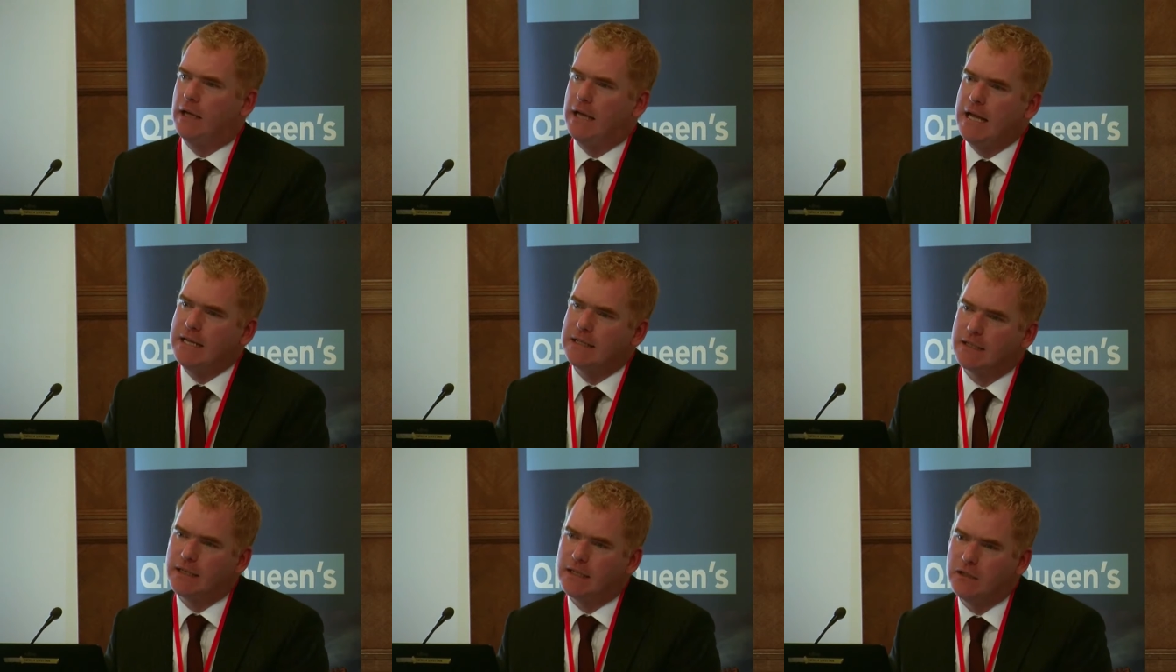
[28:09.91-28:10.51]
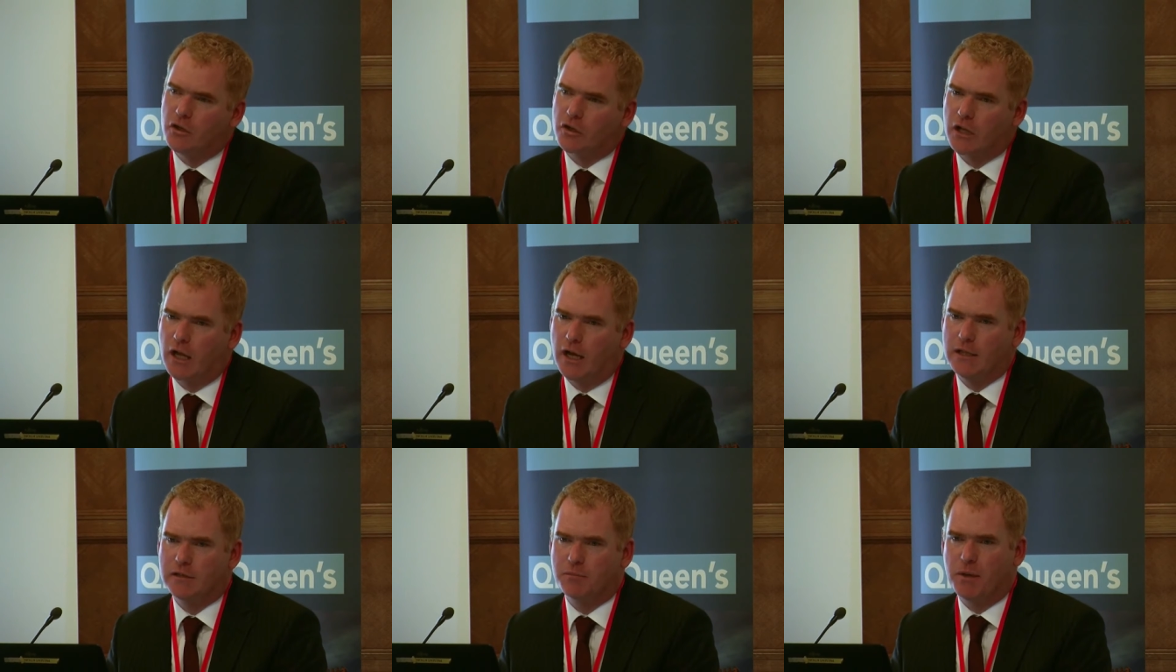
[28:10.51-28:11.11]
is it in your
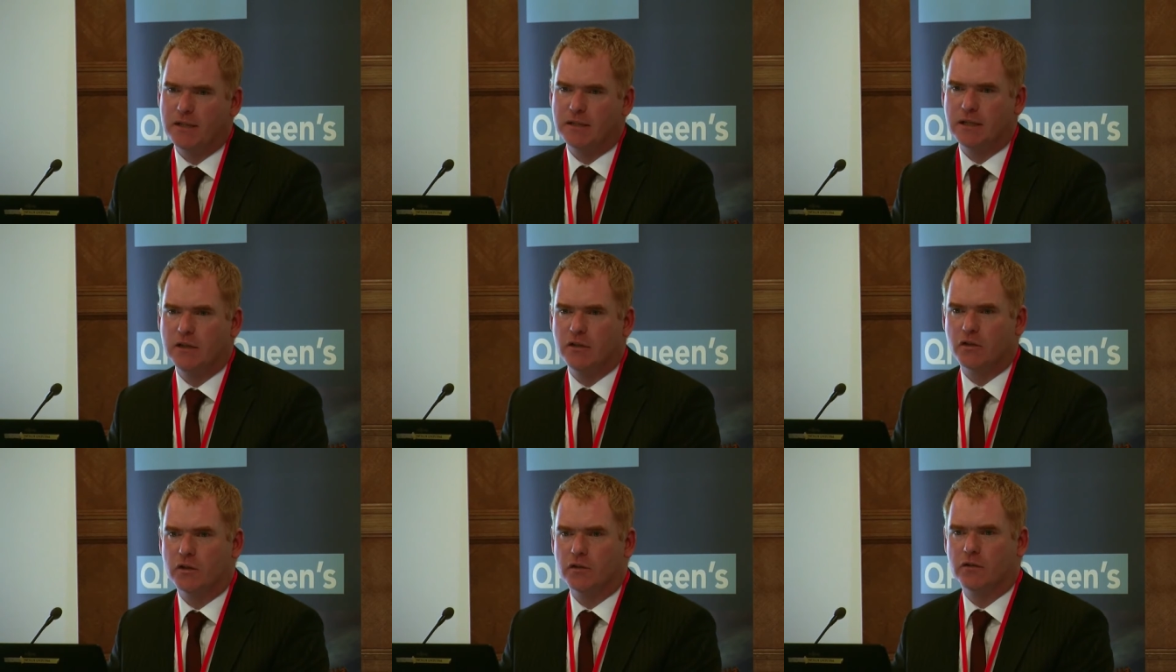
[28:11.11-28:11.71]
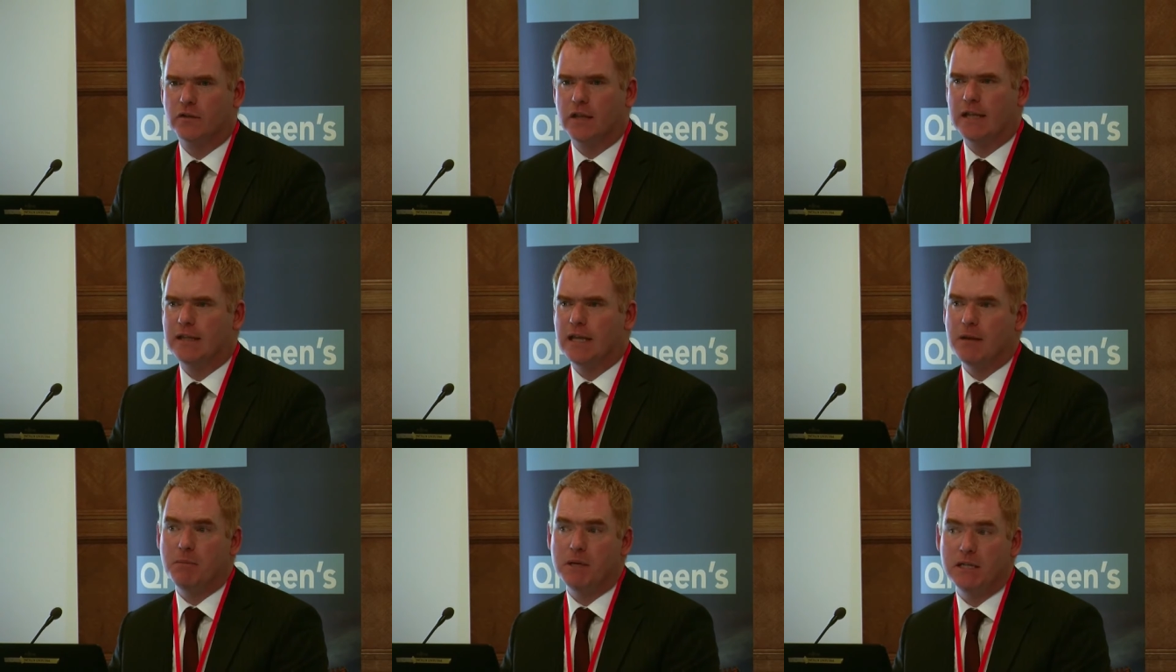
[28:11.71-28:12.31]
client's best interest that
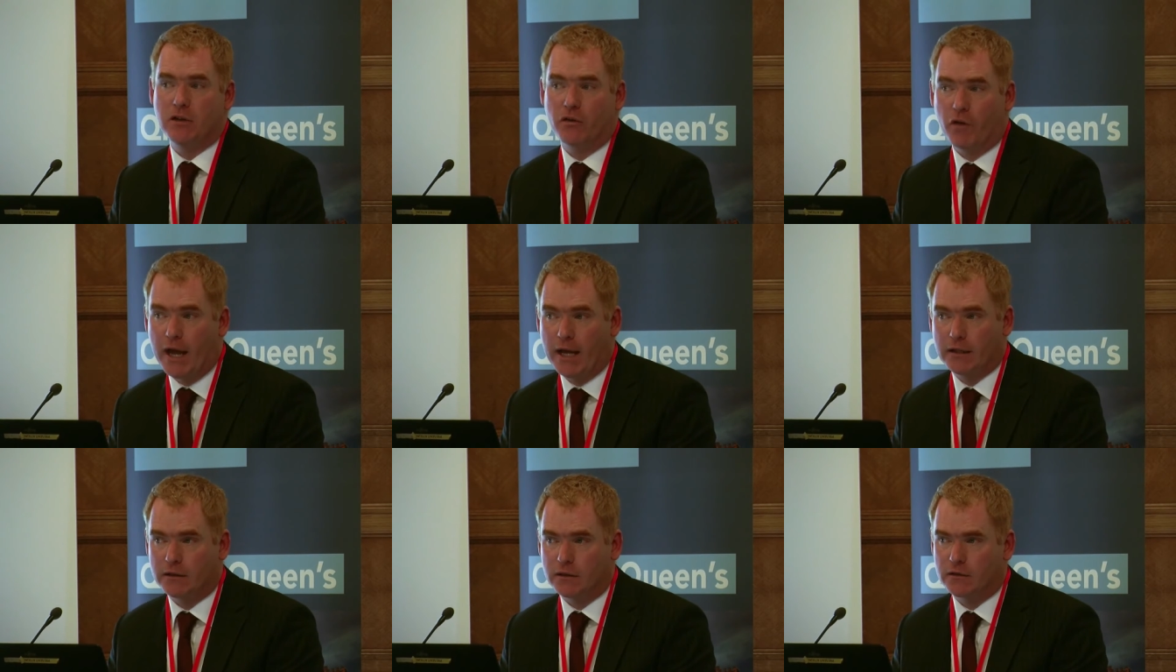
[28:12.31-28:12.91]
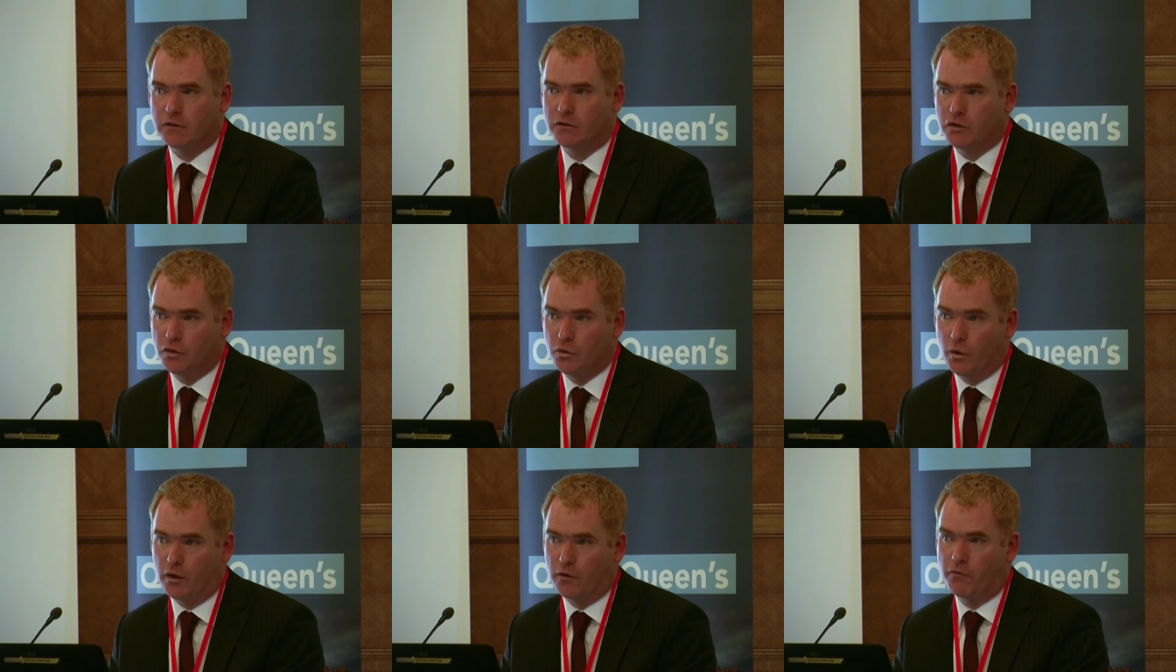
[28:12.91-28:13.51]
they be directed
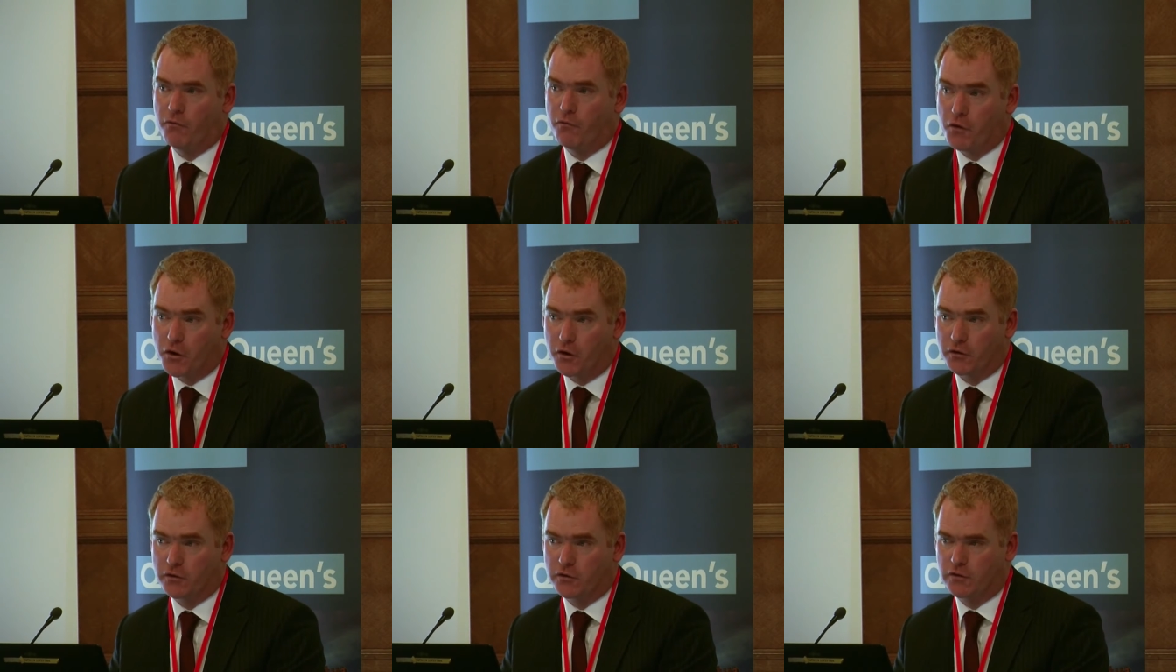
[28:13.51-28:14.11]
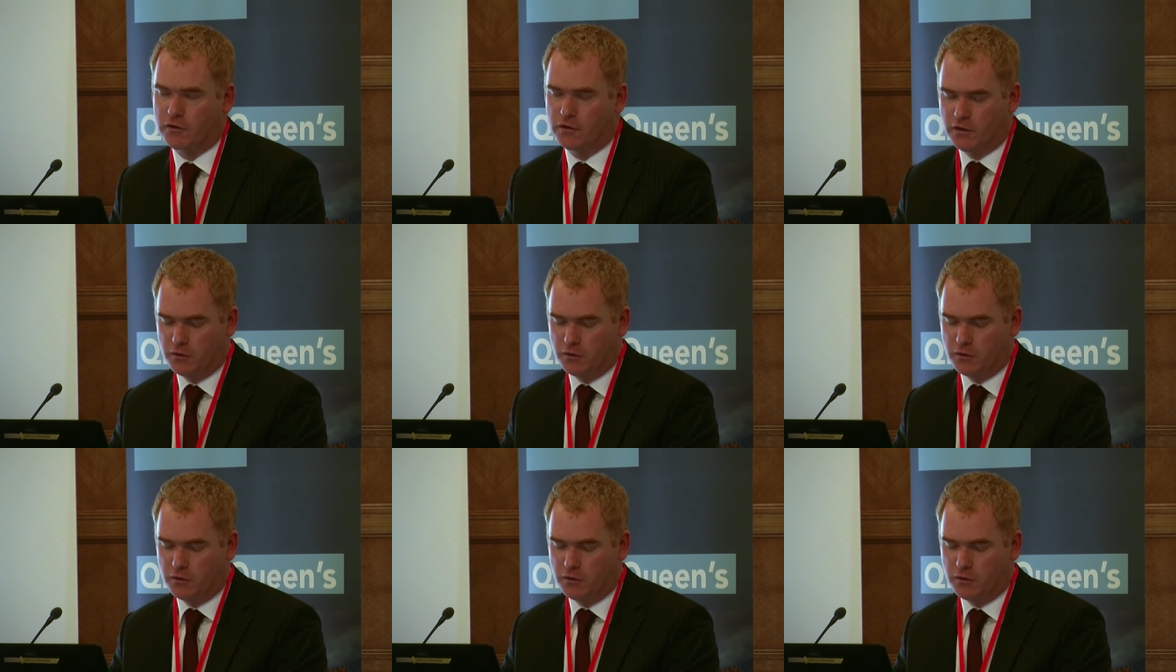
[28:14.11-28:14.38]
to it first